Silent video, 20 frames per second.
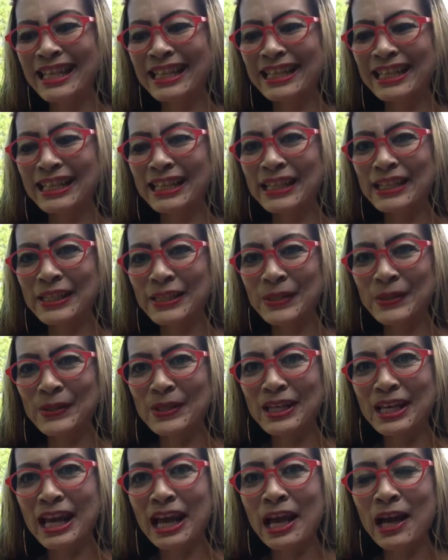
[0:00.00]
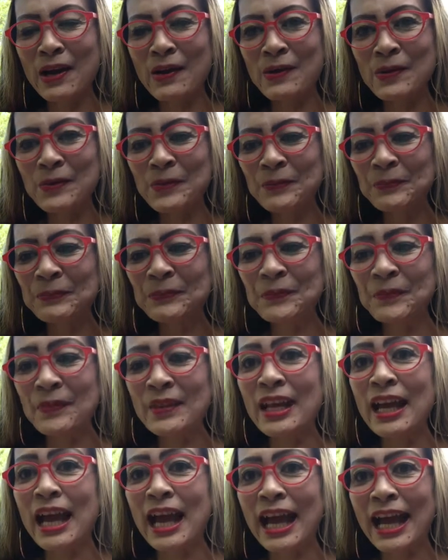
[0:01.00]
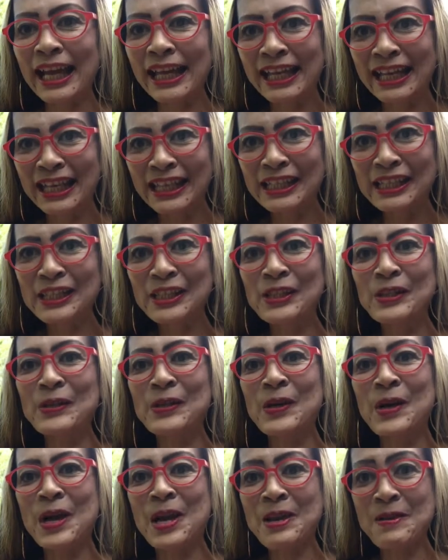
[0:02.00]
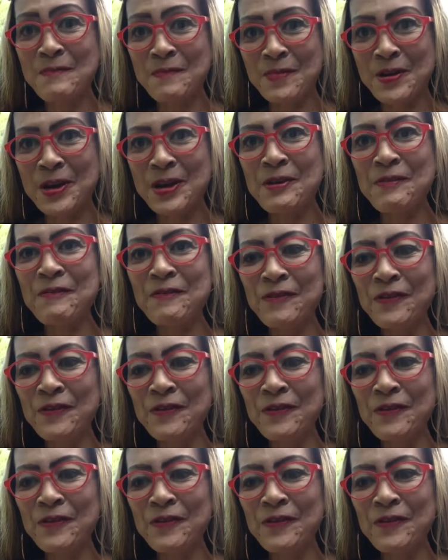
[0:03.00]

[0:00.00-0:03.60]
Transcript: yeah so now I gonna try my